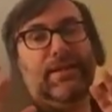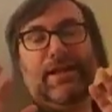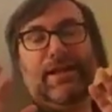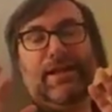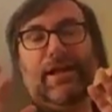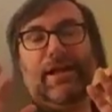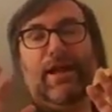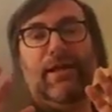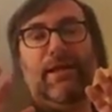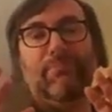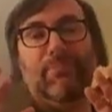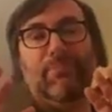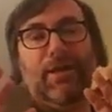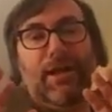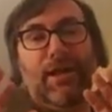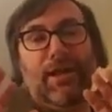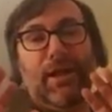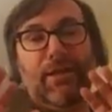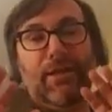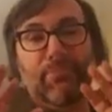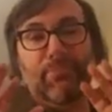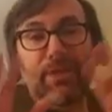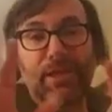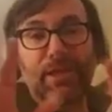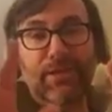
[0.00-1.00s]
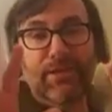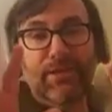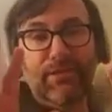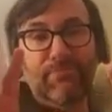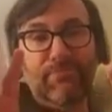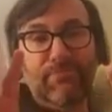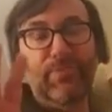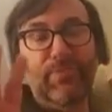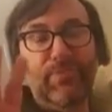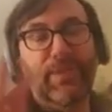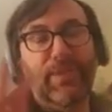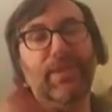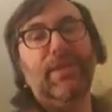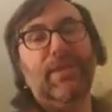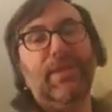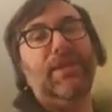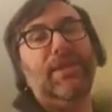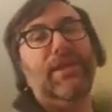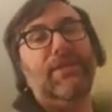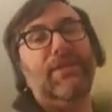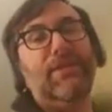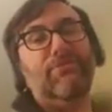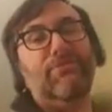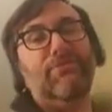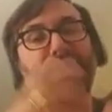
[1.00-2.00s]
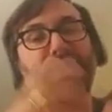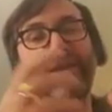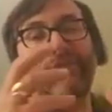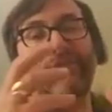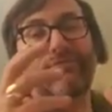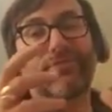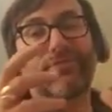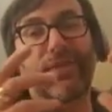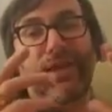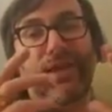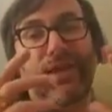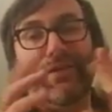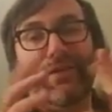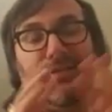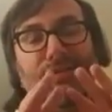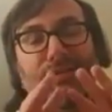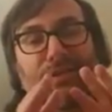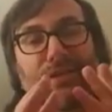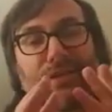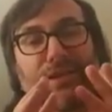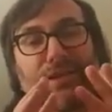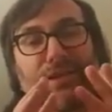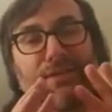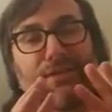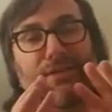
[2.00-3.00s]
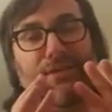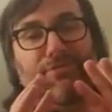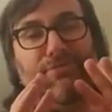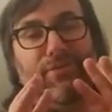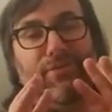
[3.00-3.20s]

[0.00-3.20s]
I'm in if that if